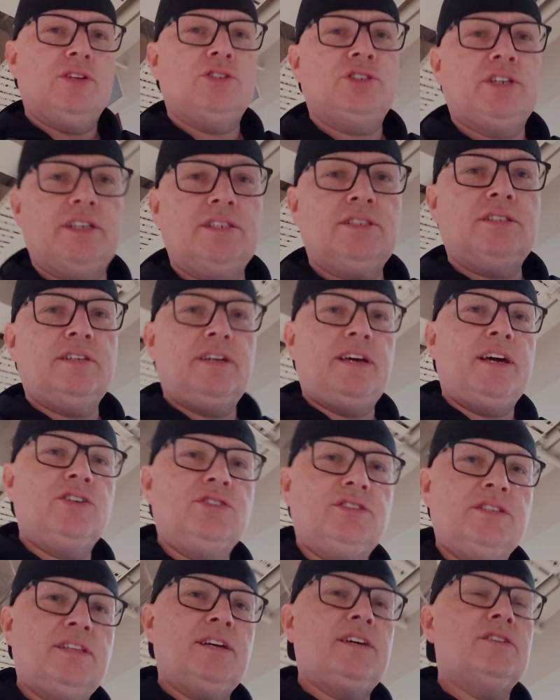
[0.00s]
chesty
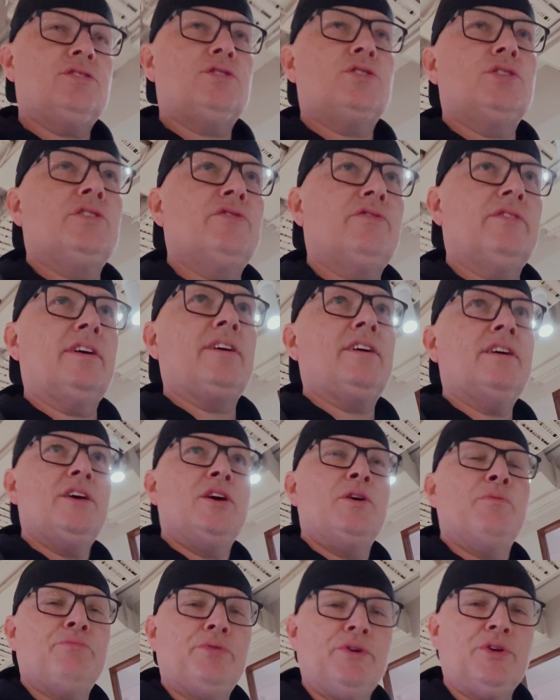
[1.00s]
actually does serve a
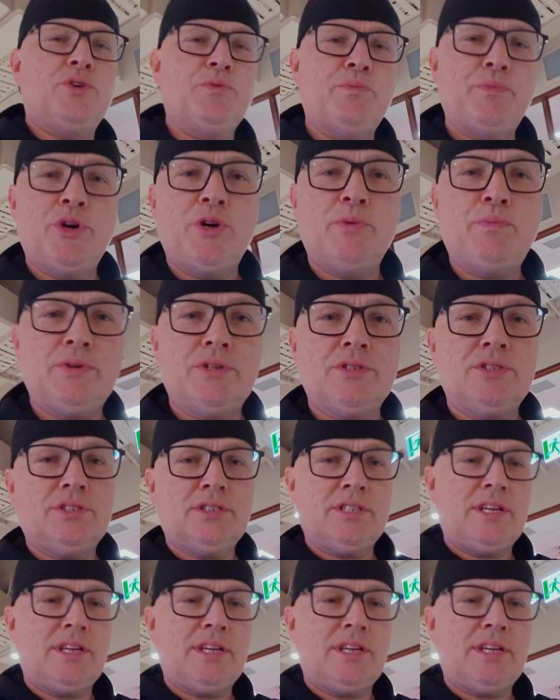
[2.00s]
pretty good purpose.